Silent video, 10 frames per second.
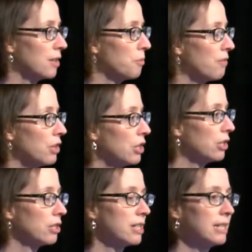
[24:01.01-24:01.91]
So we've
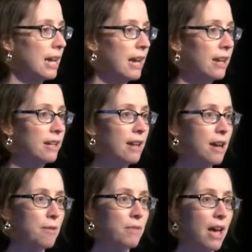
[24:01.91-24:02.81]
heard today
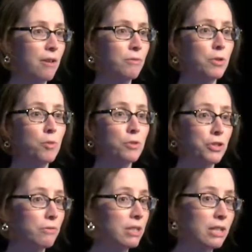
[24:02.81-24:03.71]
um, that
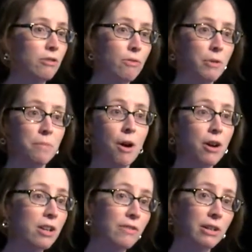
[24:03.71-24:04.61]
renewables are really a growing
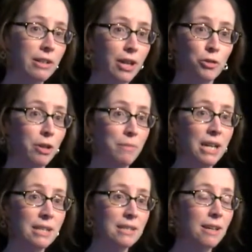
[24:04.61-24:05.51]
part of our electric
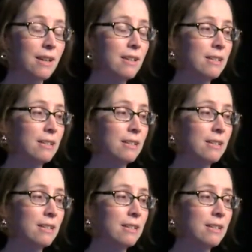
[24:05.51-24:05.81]
mix.